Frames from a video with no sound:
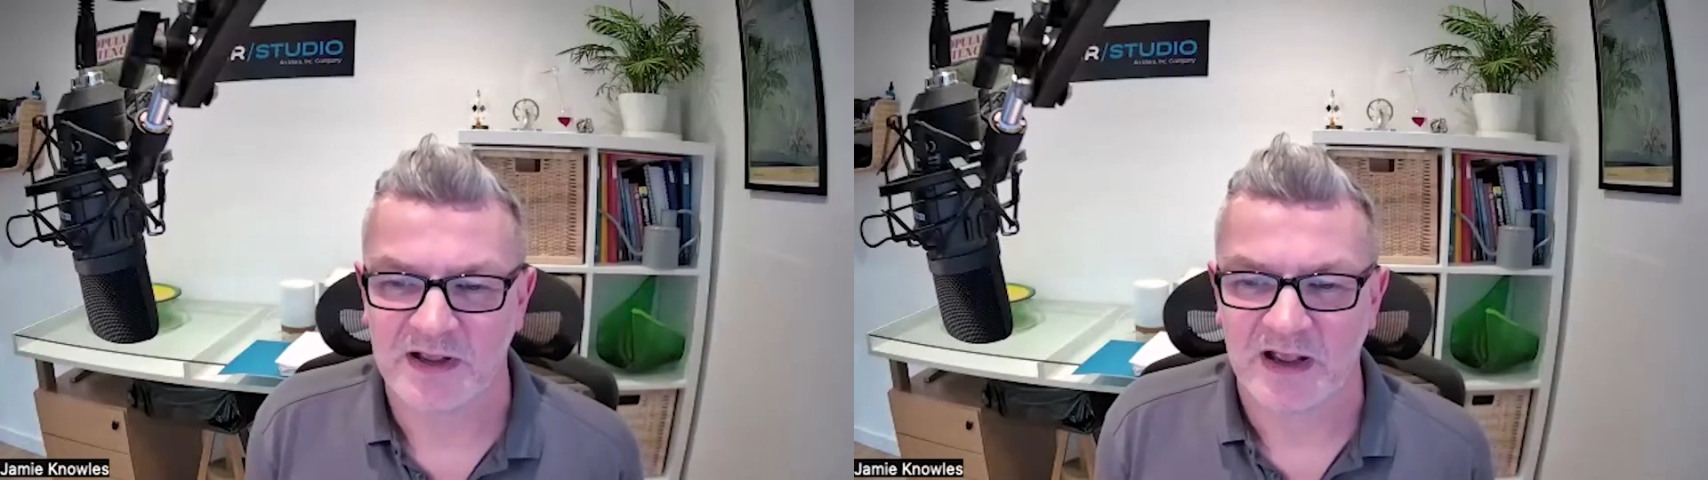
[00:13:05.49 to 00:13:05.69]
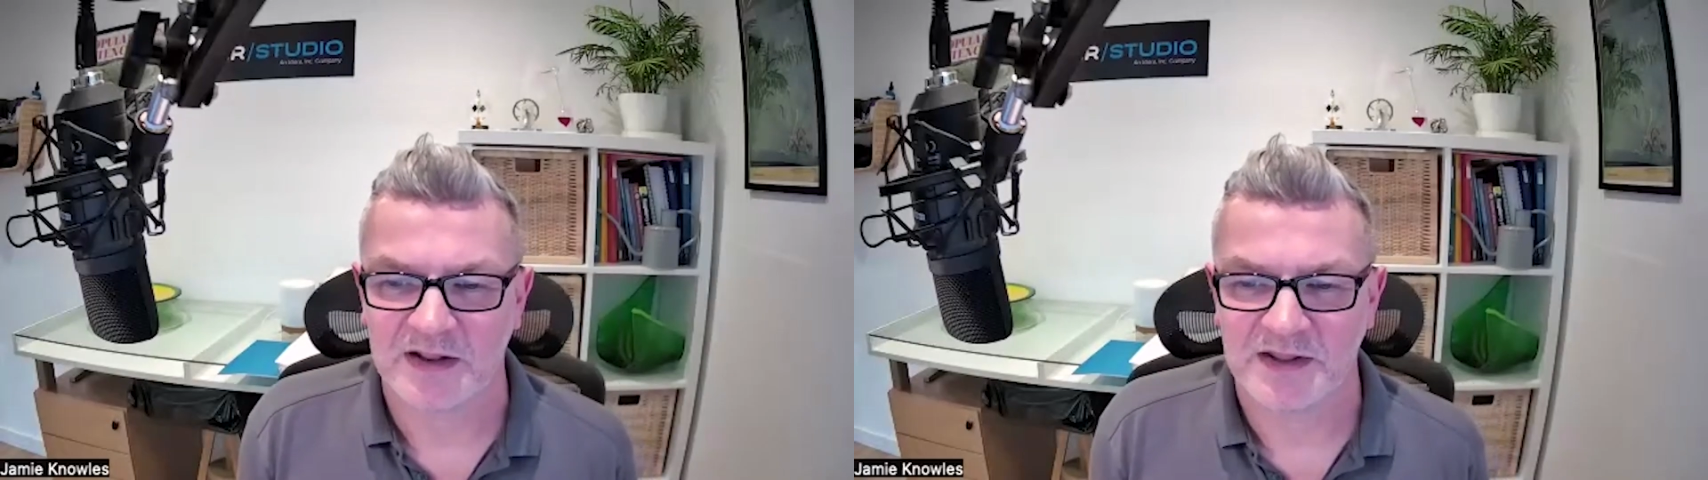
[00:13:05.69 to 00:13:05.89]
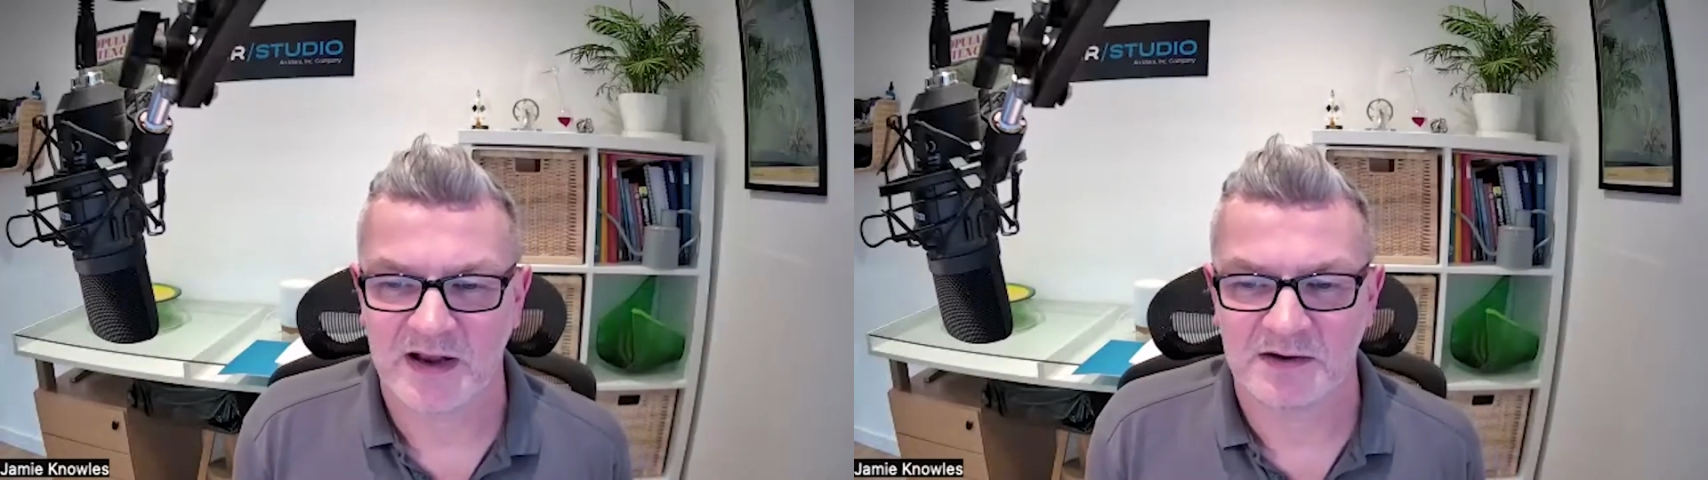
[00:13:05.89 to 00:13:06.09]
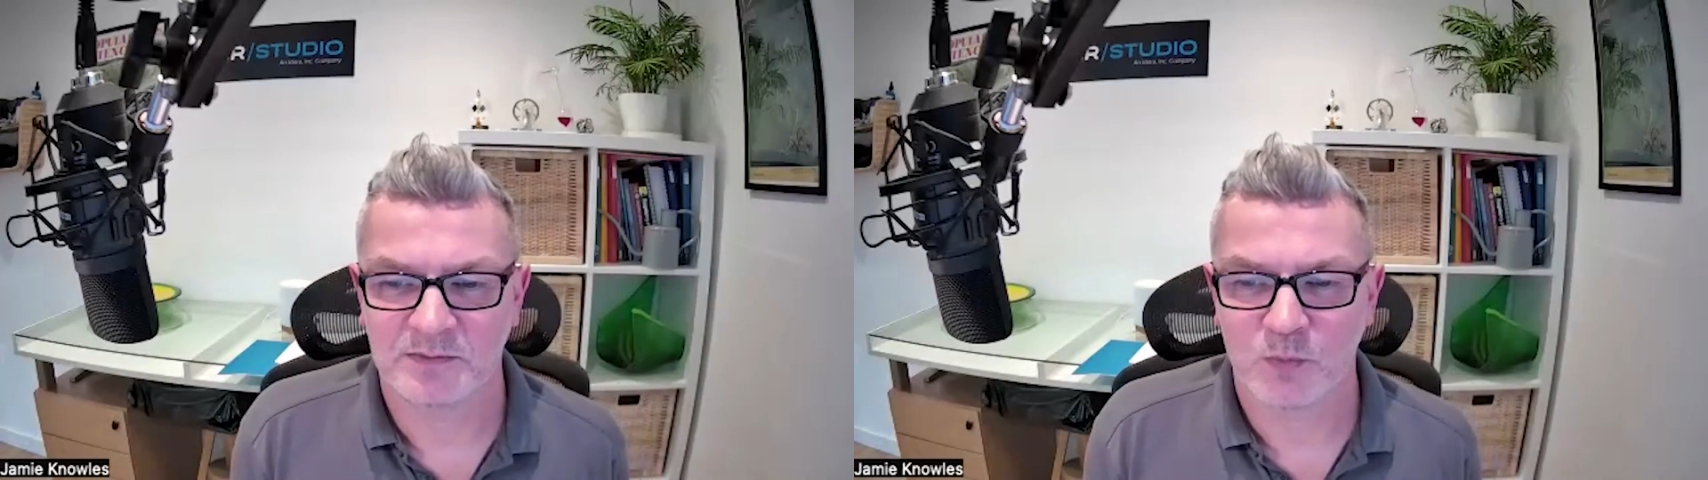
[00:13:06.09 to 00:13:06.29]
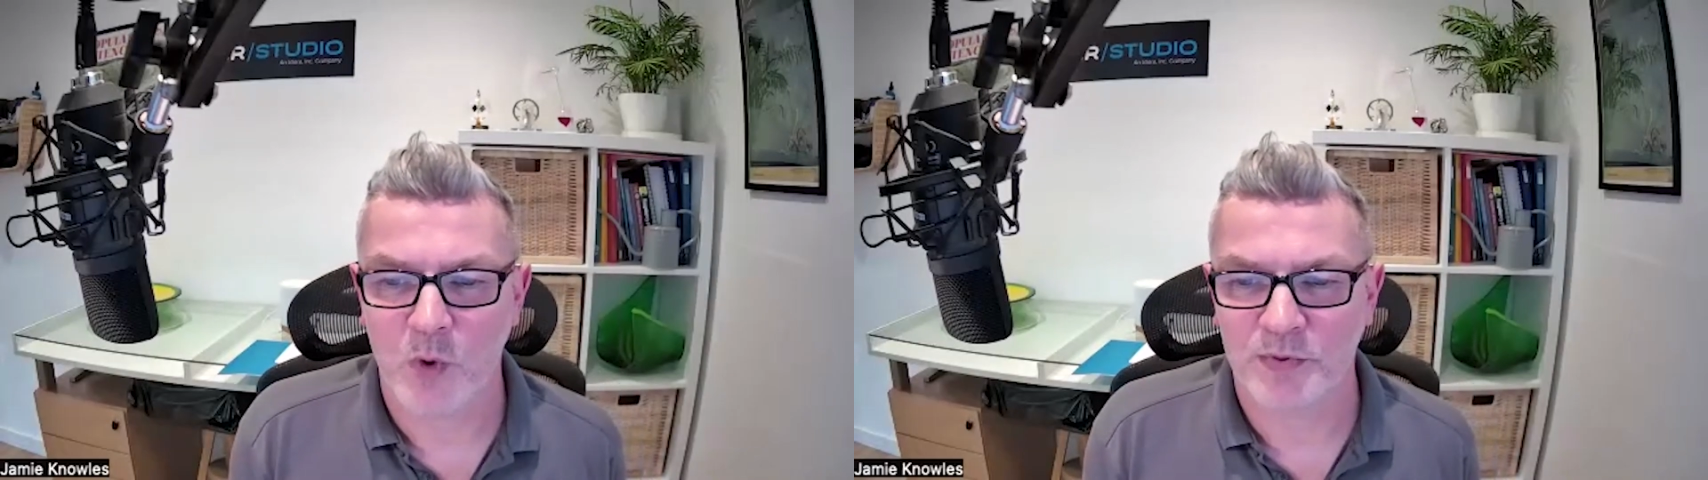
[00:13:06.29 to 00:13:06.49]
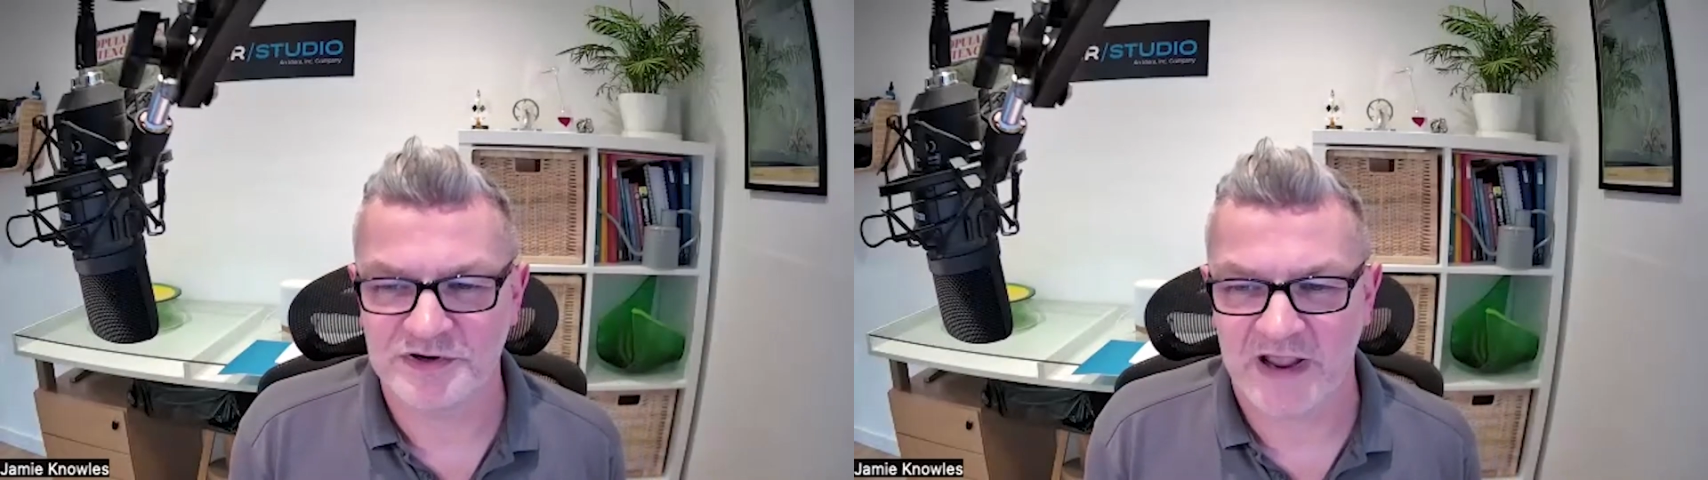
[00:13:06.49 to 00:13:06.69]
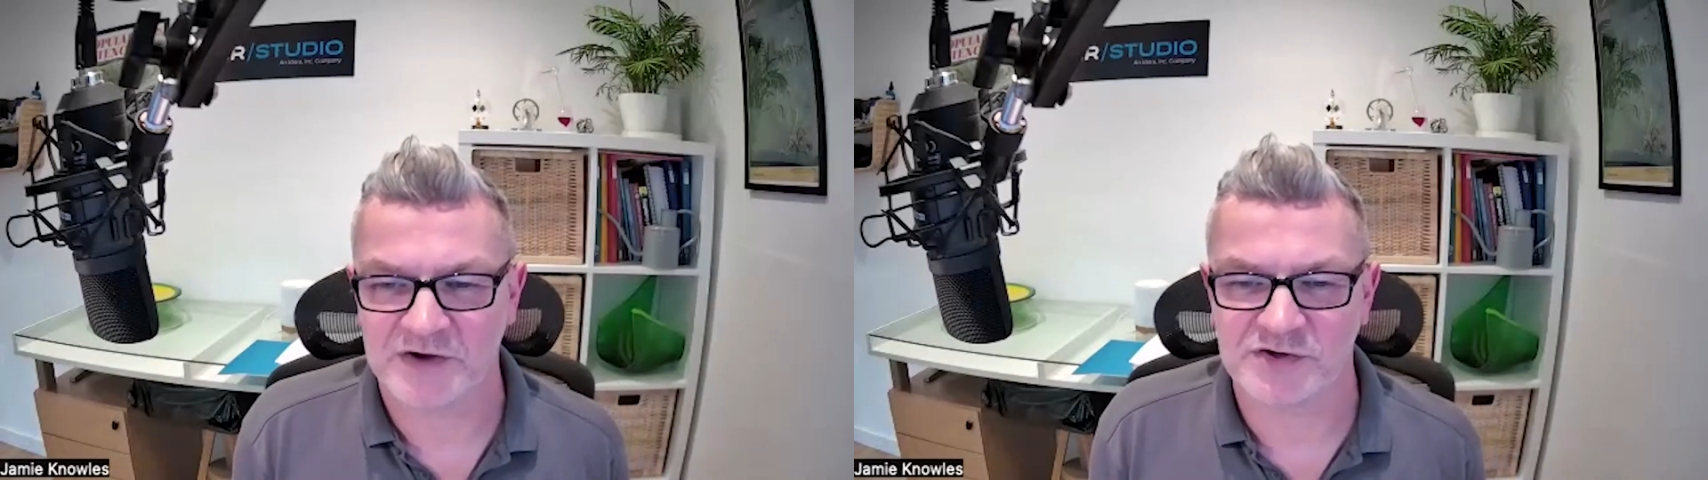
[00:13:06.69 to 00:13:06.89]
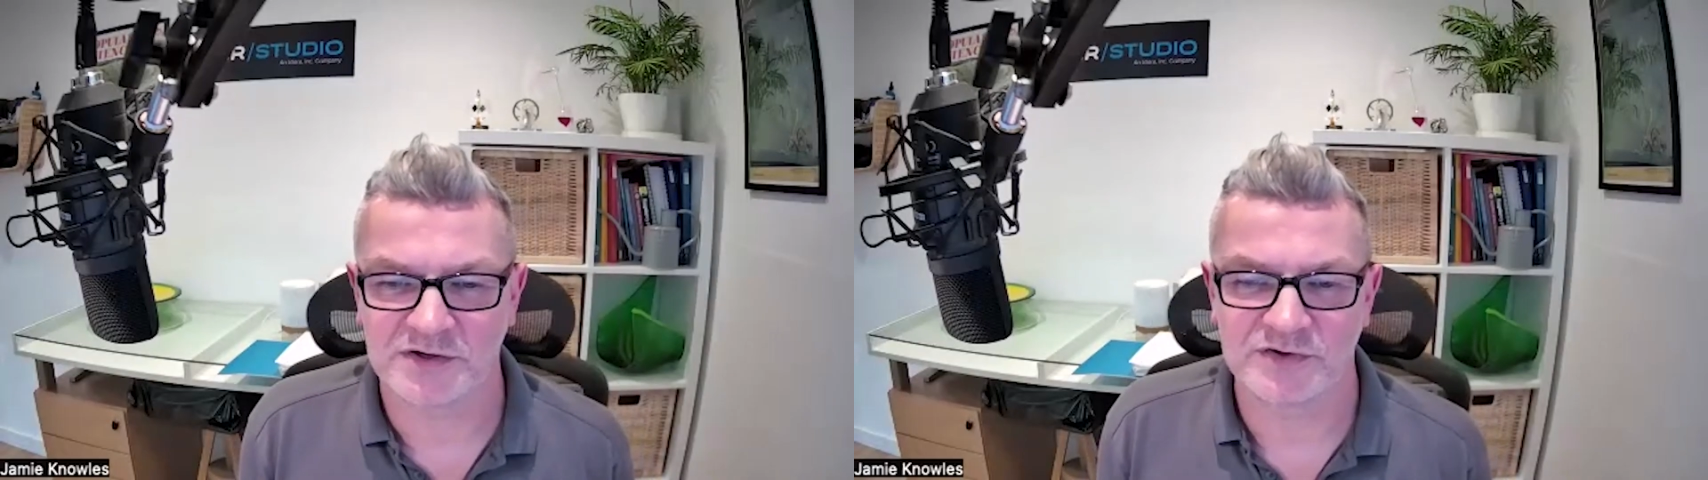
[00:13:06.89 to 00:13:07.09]
and then what
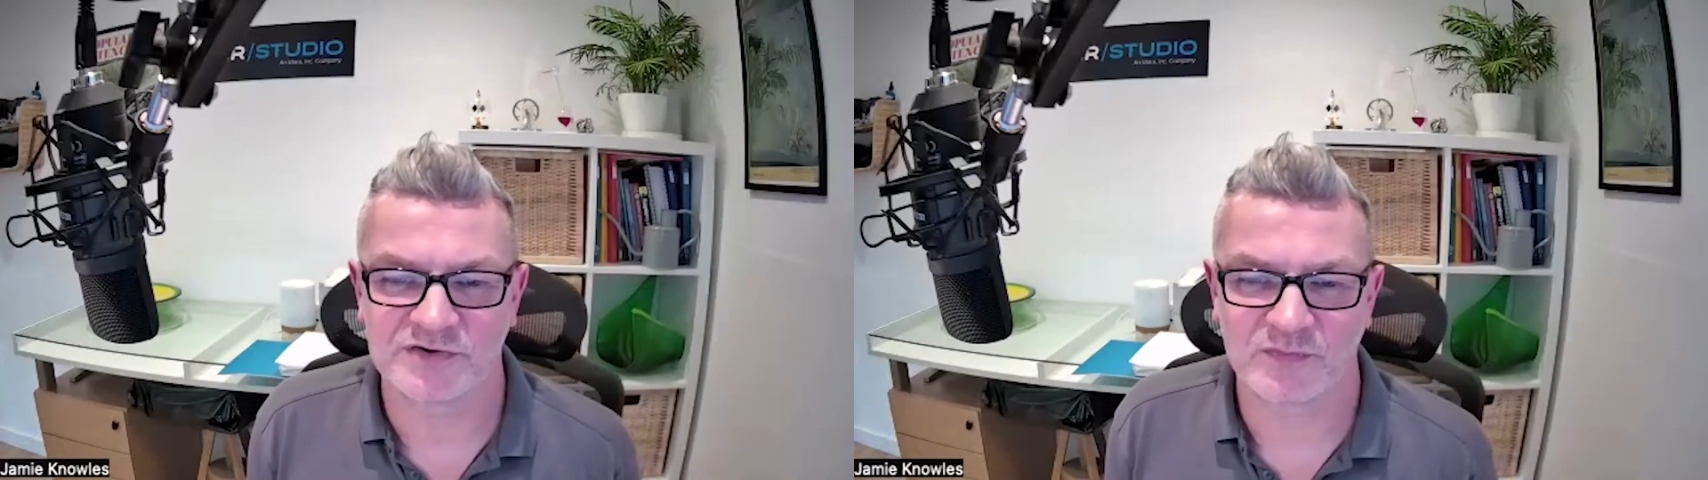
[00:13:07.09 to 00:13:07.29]
protections